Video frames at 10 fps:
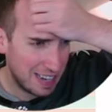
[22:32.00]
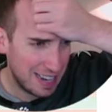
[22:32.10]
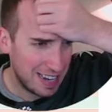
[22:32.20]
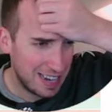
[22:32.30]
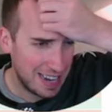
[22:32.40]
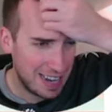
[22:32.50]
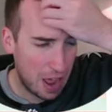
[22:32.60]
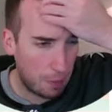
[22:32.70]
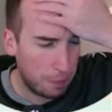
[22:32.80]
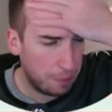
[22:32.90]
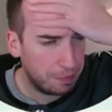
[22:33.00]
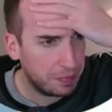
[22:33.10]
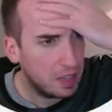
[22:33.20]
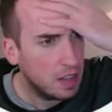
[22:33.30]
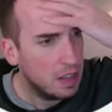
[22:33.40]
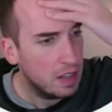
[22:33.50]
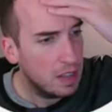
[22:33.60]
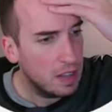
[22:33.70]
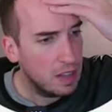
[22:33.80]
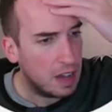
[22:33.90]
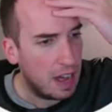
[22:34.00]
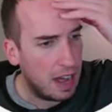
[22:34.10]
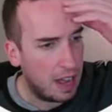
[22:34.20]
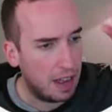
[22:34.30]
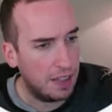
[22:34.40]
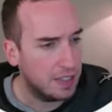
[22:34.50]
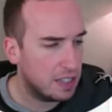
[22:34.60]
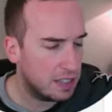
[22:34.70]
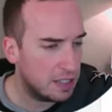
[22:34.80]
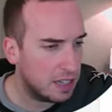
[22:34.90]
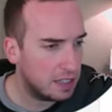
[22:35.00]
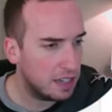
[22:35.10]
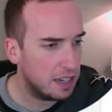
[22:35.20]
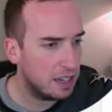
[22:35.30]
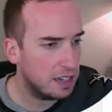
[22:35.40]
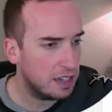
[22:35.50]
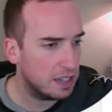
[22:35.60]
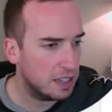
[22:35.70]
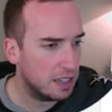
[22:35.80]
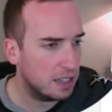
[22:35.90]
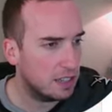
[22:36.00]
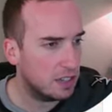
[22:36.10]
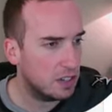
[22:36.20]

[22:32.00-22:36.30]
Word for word: No. Uh, this is decent. This